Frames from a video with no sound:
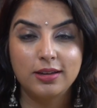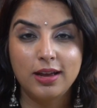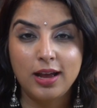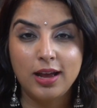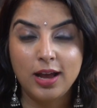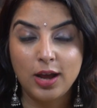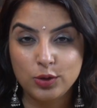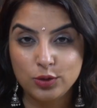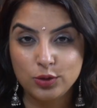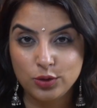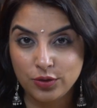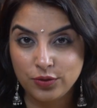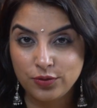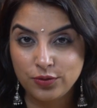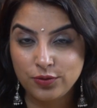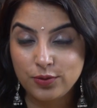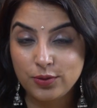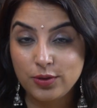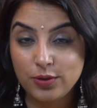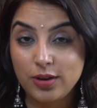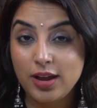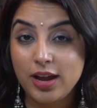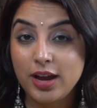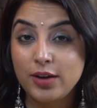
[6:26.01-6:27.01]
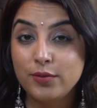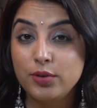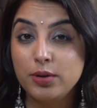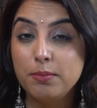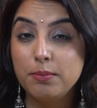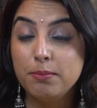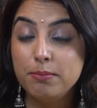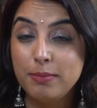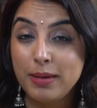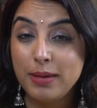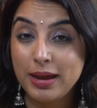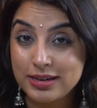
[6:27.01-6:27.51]
out of our
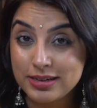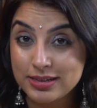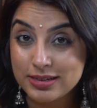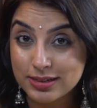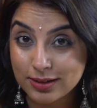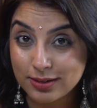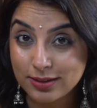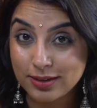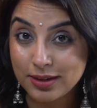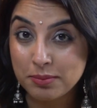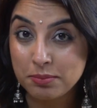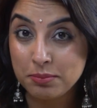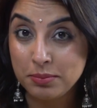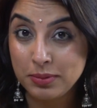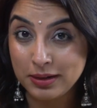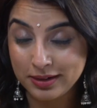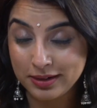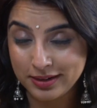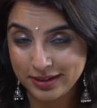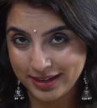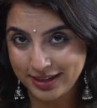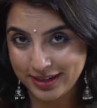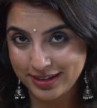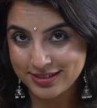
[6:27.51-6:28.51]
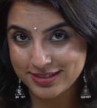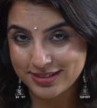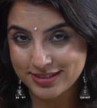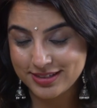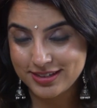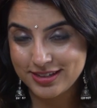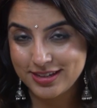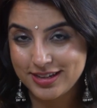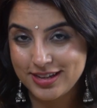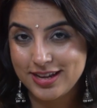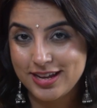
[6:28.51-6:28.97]
mental abilities.